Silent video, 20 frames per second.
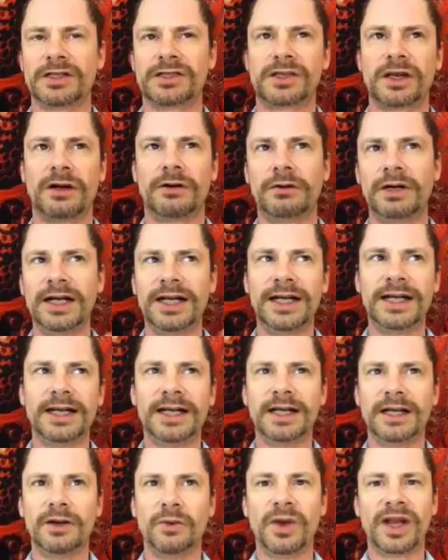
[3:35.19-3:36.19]
So
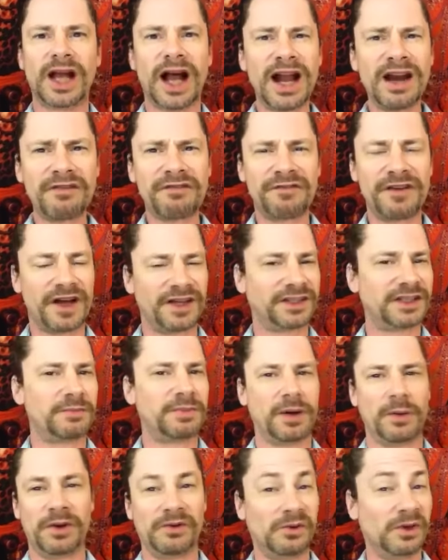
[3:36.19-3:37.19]
we kind of felt it,
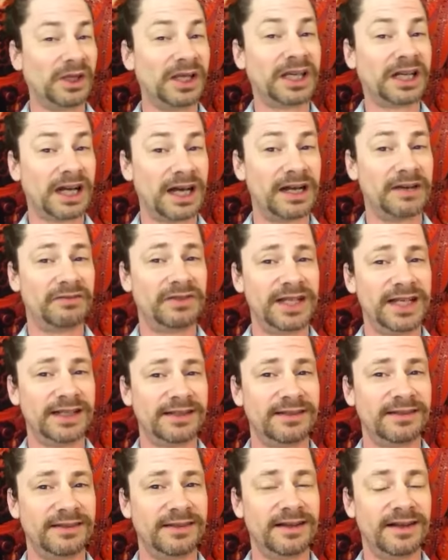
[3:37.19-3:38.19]
but we really kind of
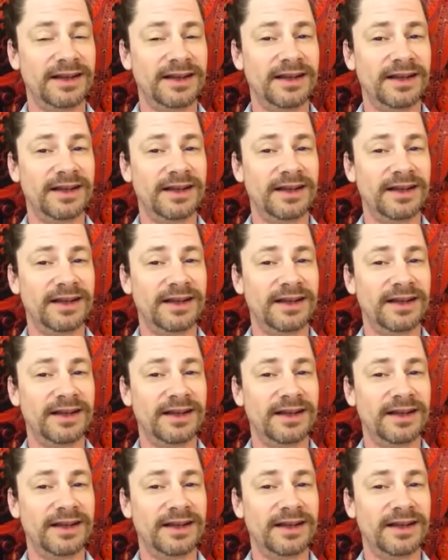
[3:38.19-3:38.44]
didn't.